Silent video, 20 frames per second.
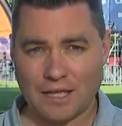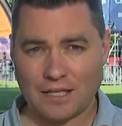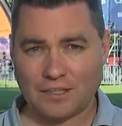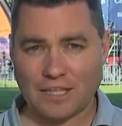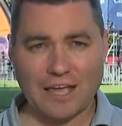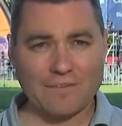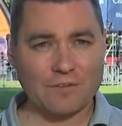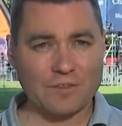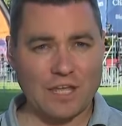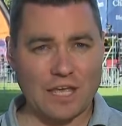
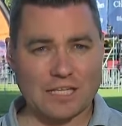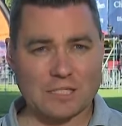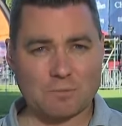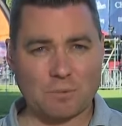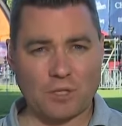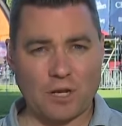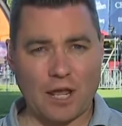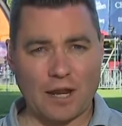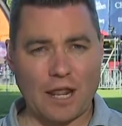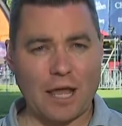Live on the
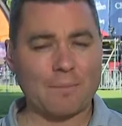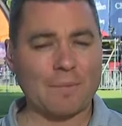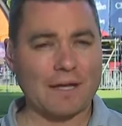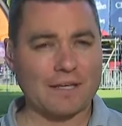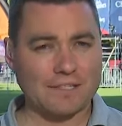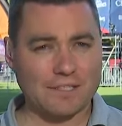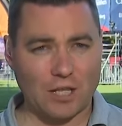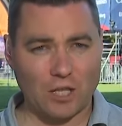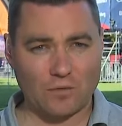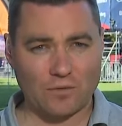Esplanade, I'm Mike
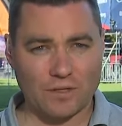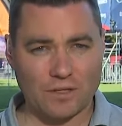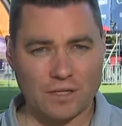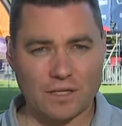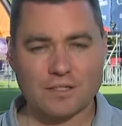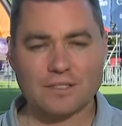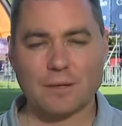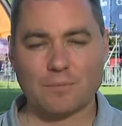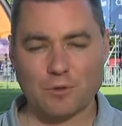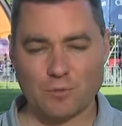Sullivan,
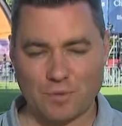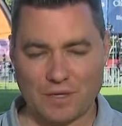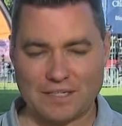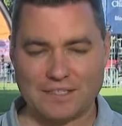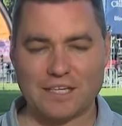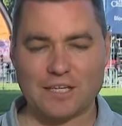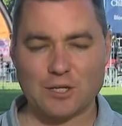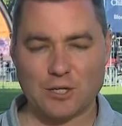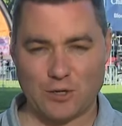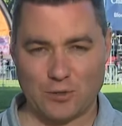
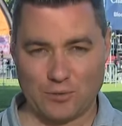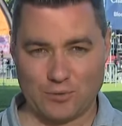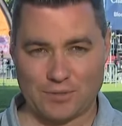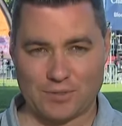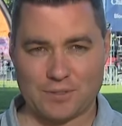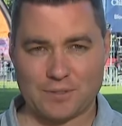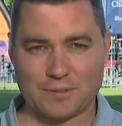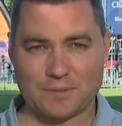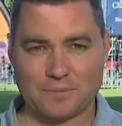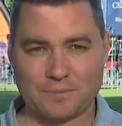WBZ
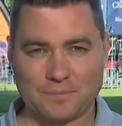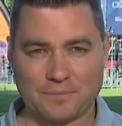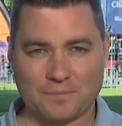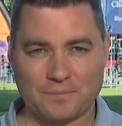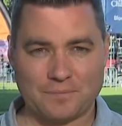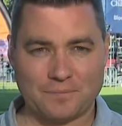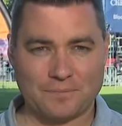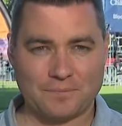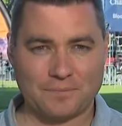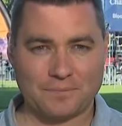News. All
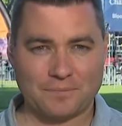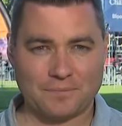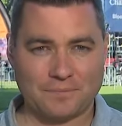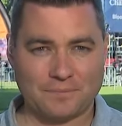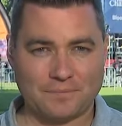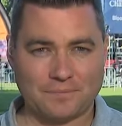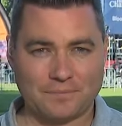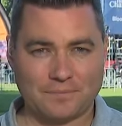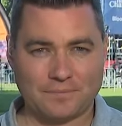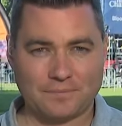right, Mike,
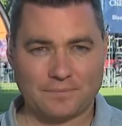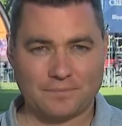thank you so